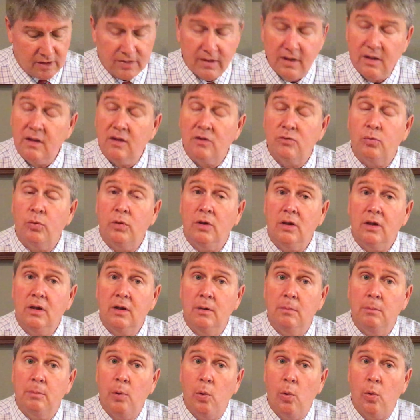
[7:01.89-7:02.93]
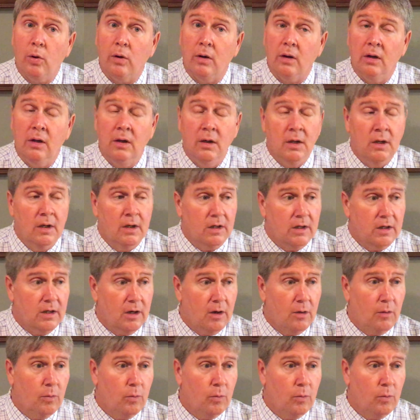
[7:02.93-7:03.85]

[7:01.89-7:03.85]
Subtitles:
I think that's really important. You know,